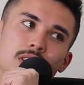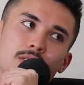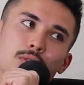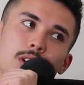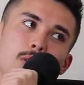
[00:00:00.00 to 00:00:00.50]

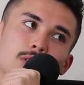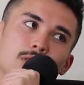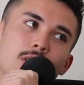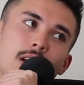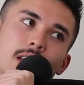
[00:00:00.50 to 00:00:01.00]
into footy, or
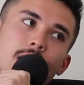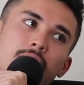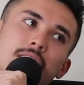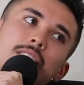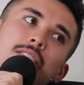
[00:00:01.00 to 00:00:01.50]
do you
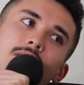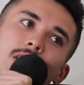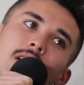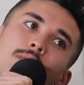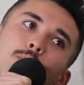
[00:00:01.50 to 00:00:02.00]
reckon that
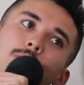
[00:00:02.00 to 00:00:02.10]
you know?